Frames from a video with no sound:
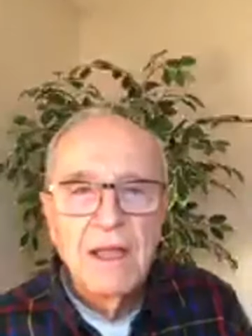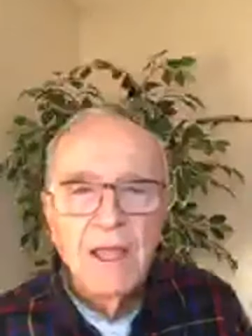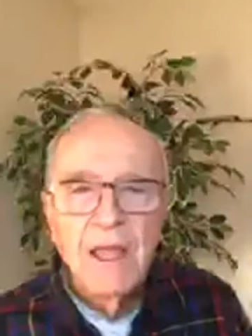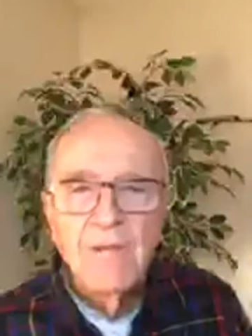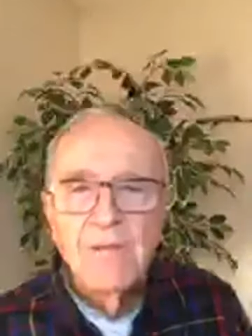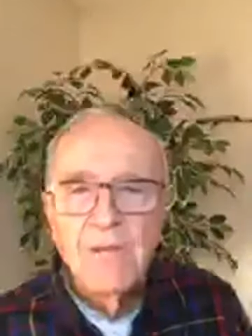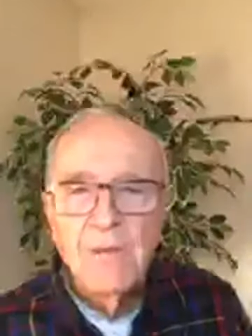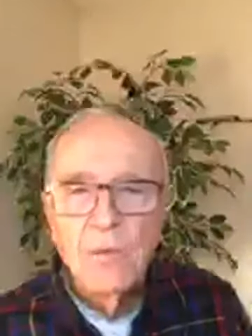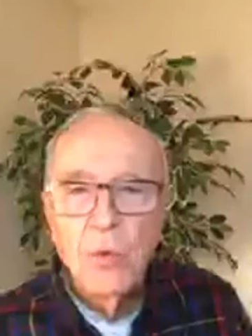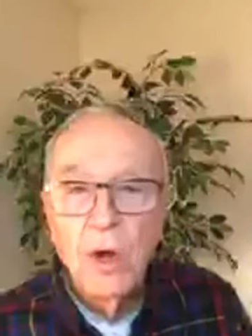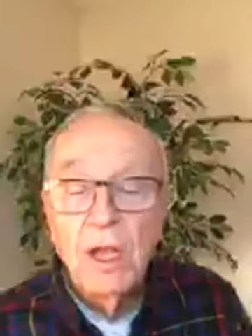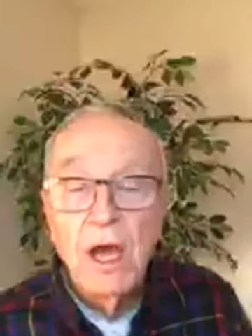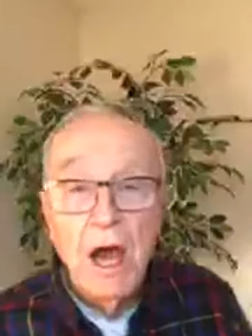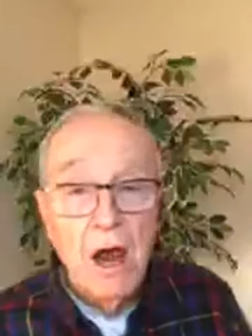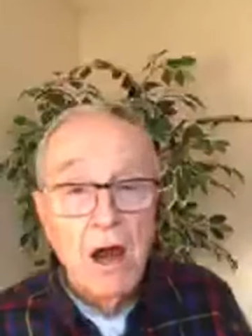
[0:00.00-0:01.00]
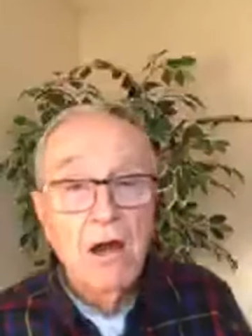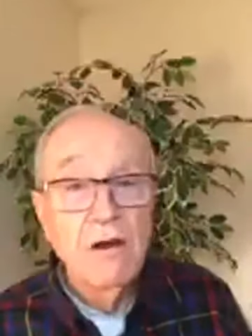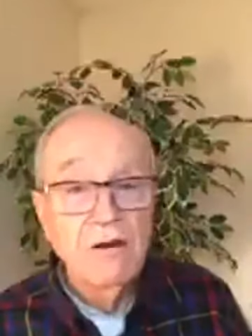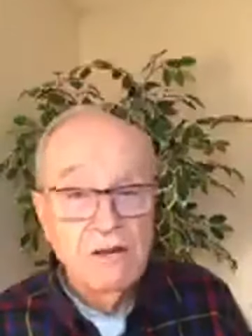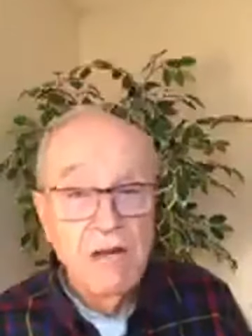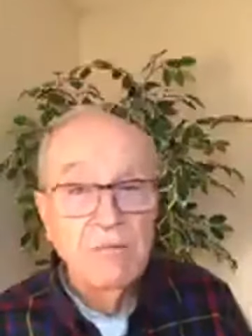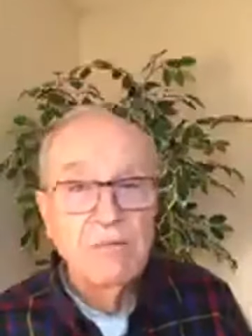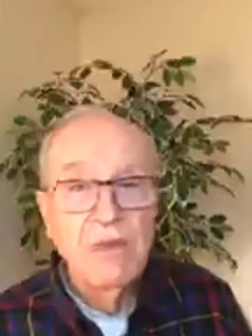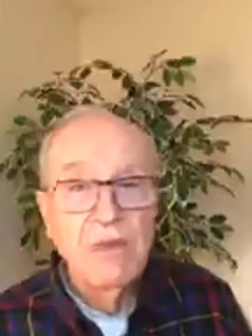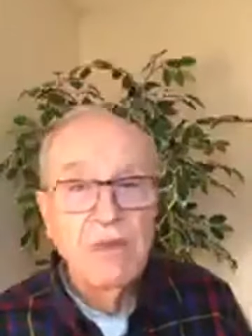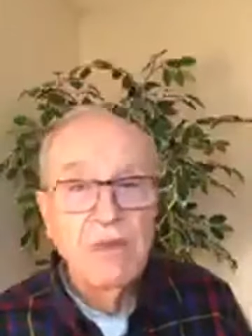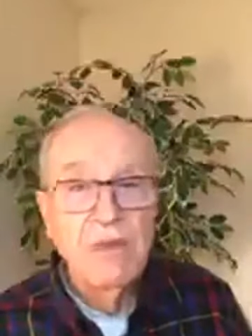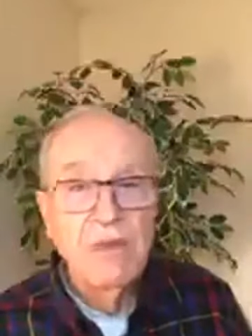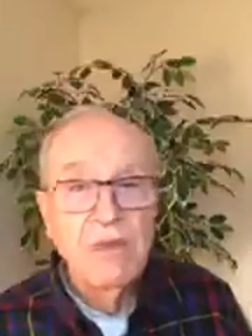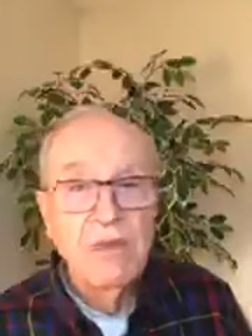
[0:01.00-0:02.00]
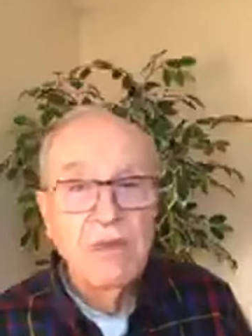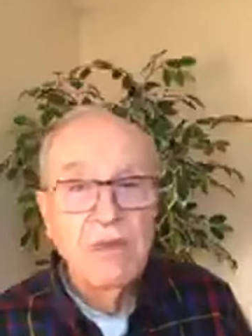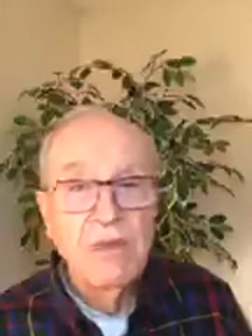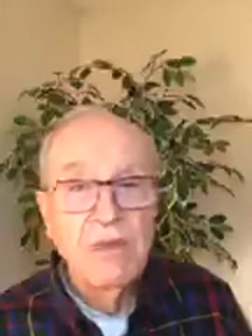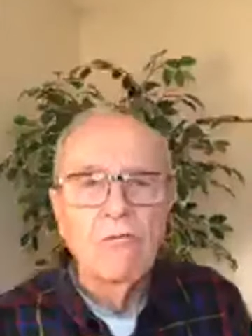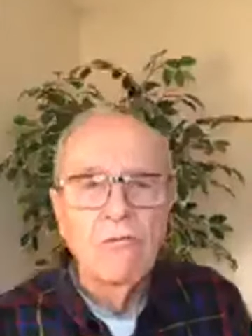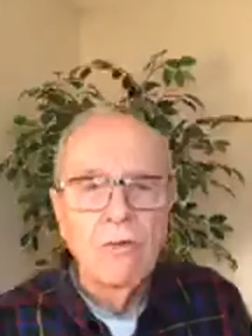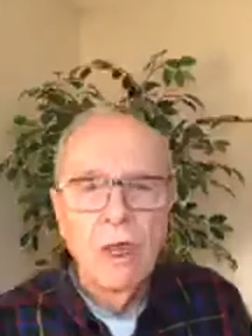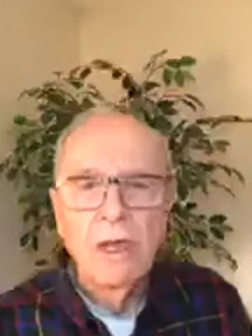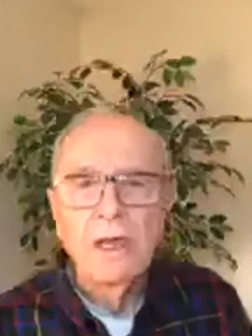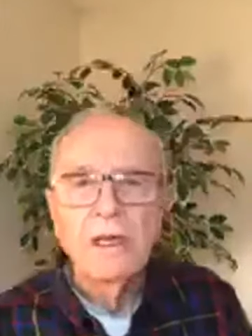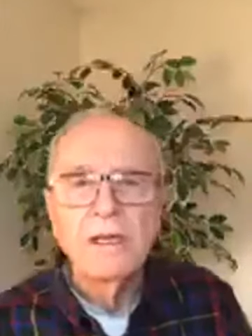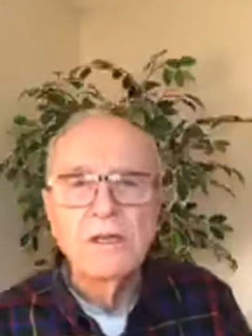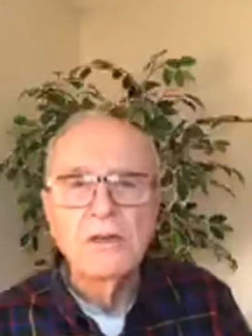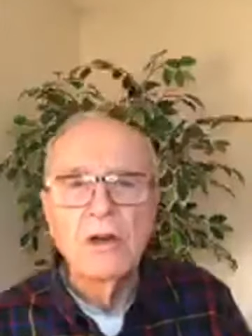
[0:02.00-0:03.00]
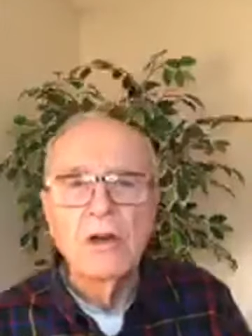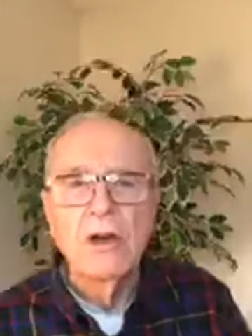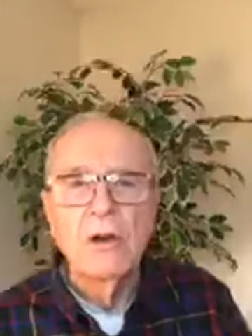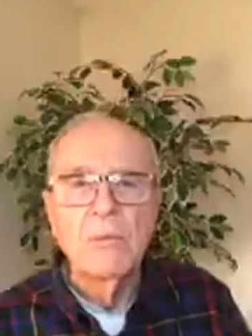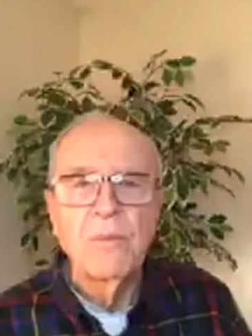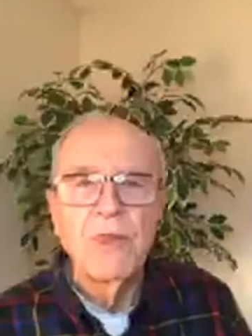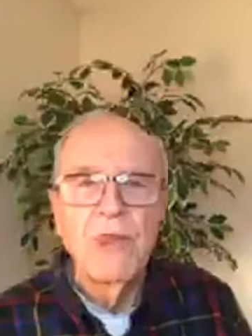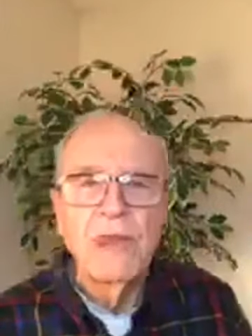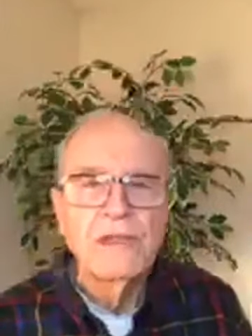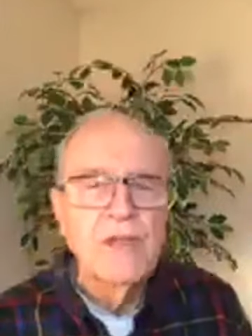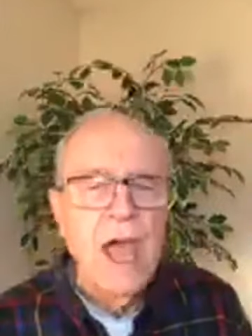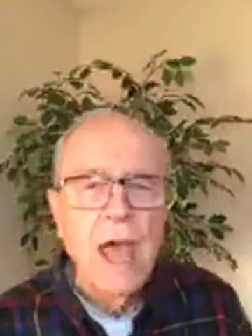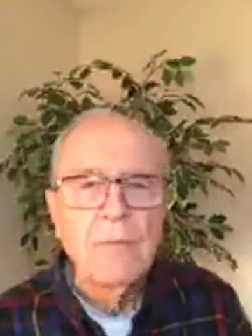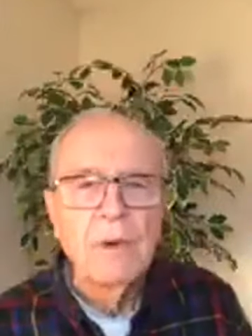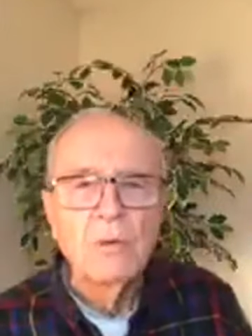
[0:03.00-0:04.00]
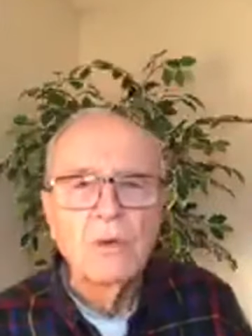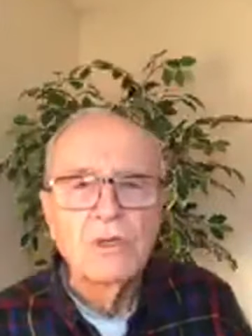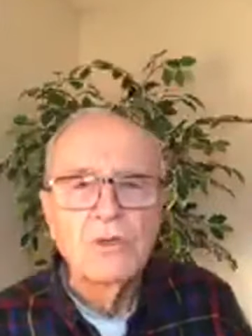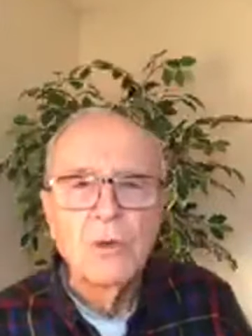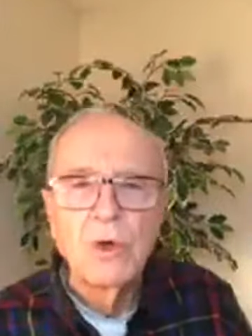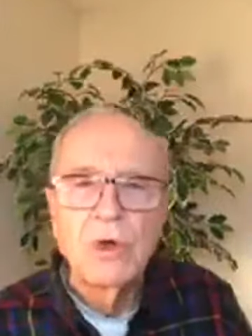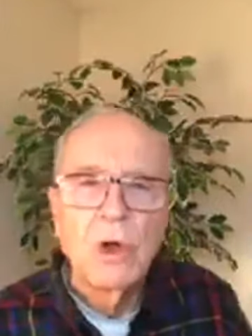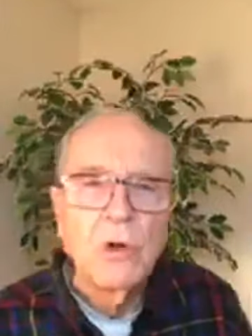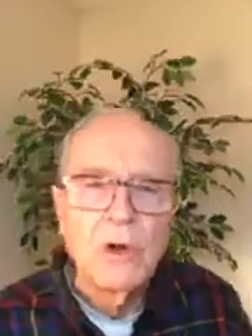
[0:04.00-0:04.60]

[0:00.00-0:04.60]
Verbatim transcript: If we are, sometimes we're really disturbed. Things happen which we don't